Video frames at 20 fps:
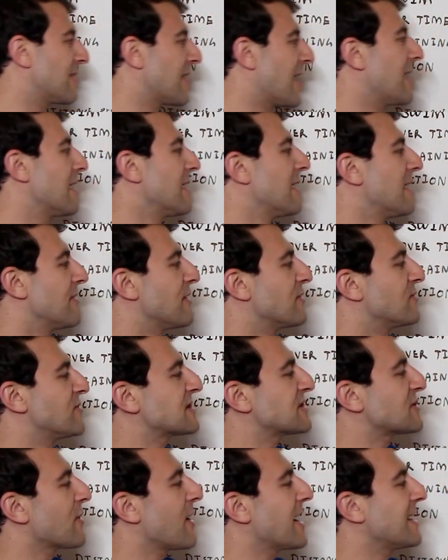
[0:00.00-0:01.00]
that they're
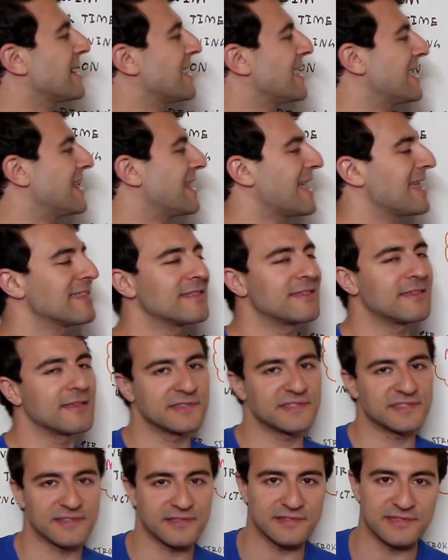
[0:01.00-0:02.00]
just trying to hit a
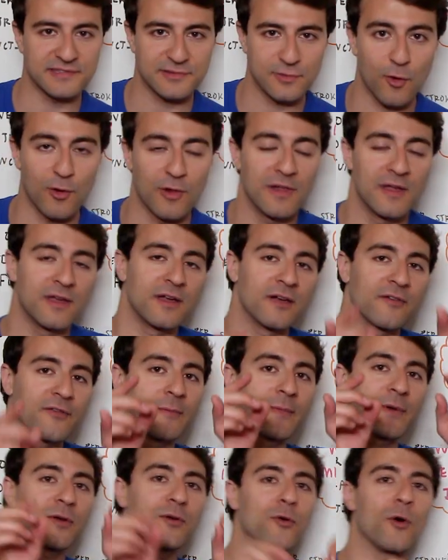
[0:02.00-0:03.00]
distance goal.
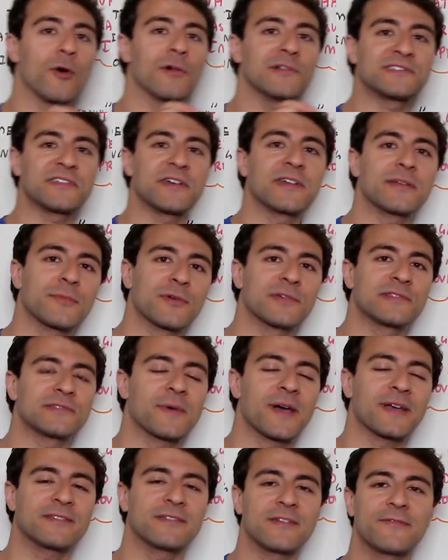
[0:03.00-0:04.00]
From a goal setting
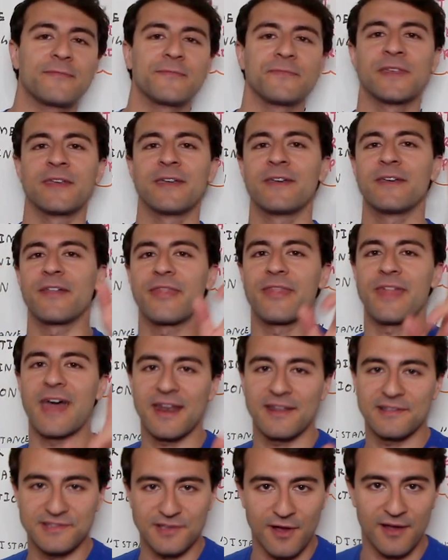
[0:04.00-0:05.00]
perspective,
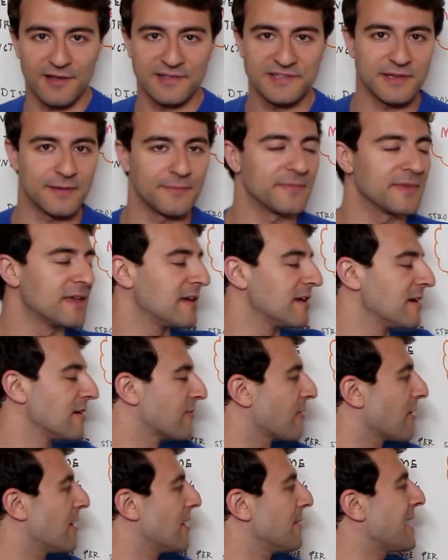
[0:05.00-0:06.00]
that is awesome.
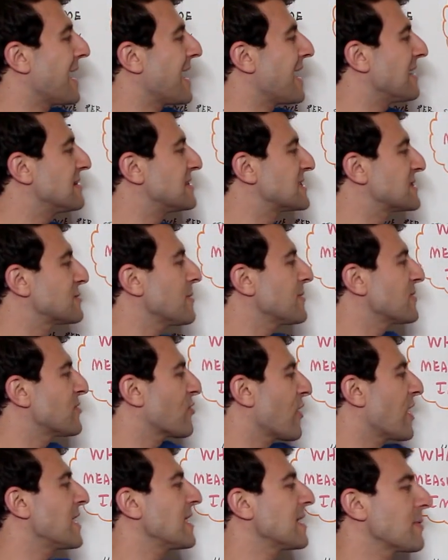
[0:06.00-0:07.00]
From a swim
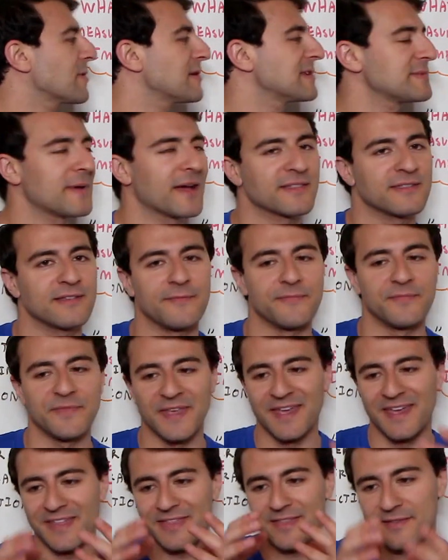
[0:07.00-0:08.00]
training perspective,
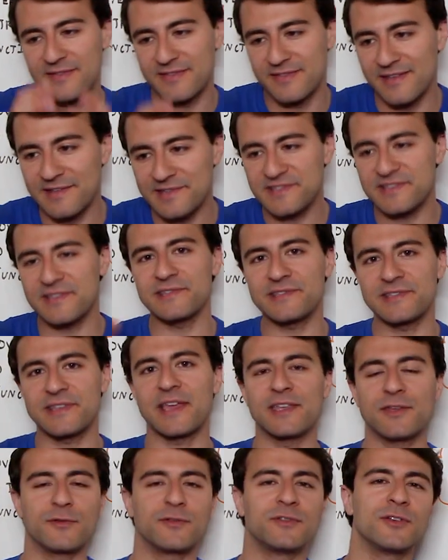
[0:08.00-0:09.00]
the distance
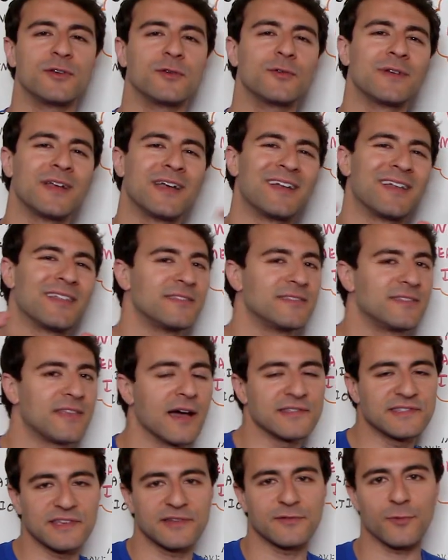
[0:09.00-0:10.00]
that you do
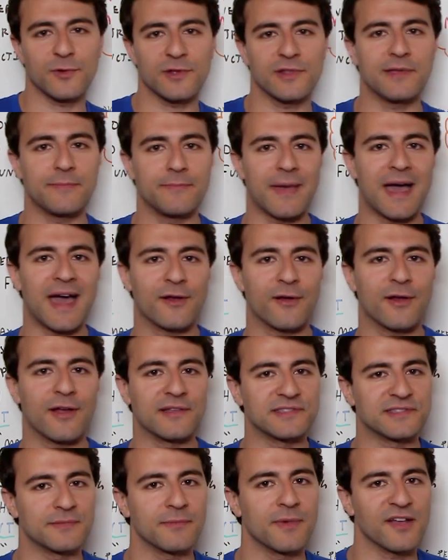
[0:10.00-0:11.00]
doesn't really matter
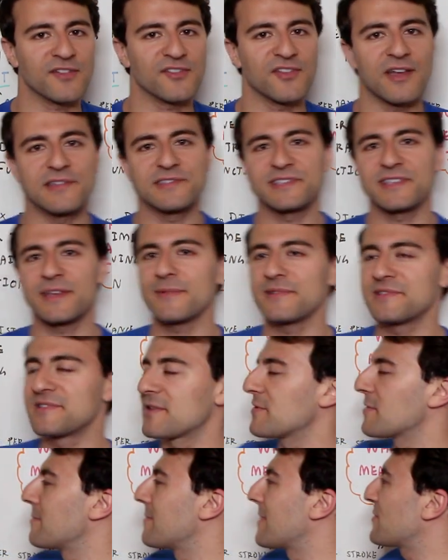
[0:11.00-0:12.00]
as much as some of the
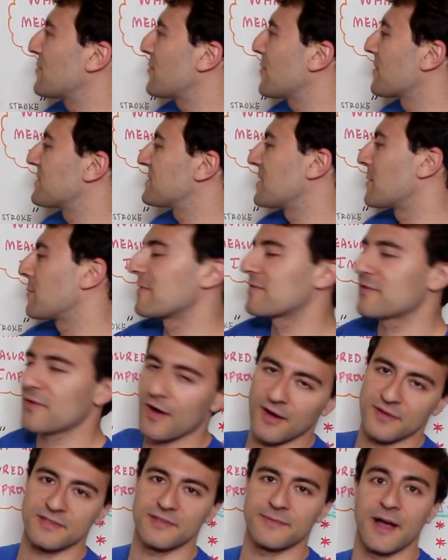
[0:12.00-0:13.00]
other metrics that we've
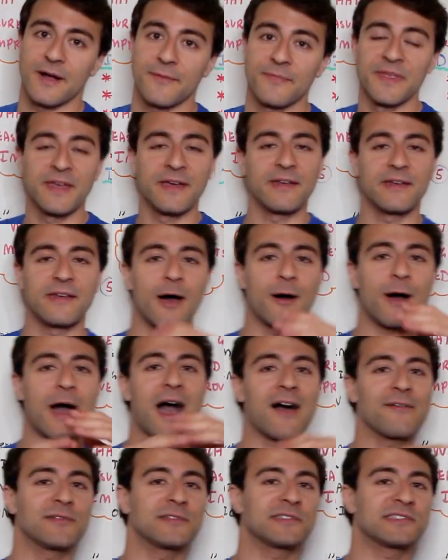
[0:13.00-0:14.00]
talked about. Now,
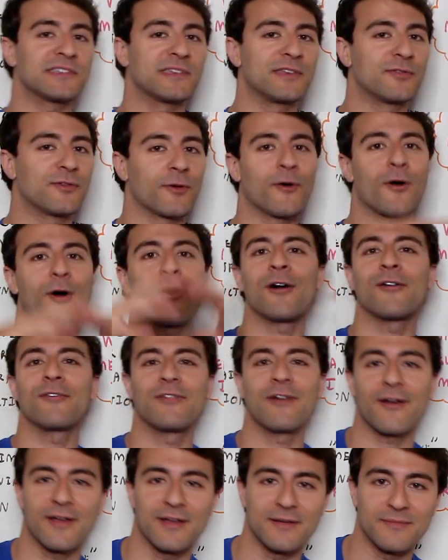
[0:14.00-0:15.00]
obviously, they're all
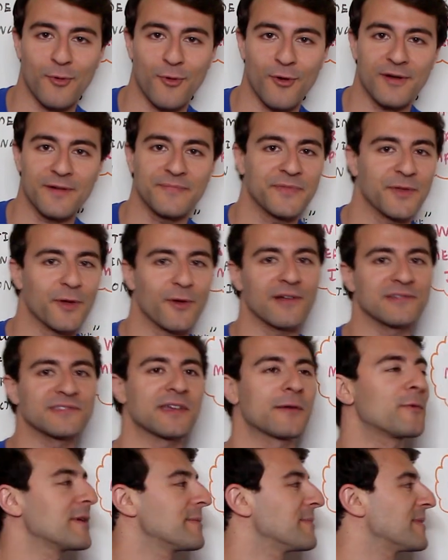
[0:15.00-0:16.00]
very important or else
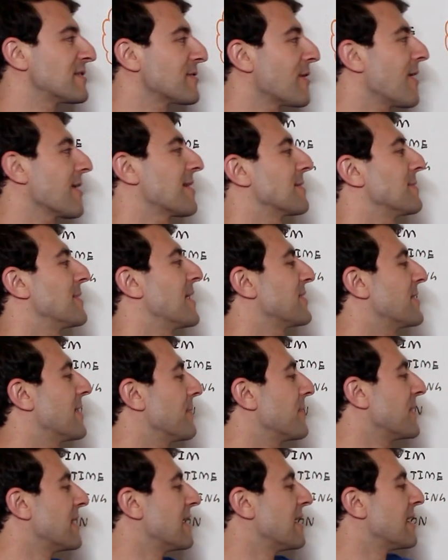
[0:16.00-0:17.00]
I wouldn't be talking about them.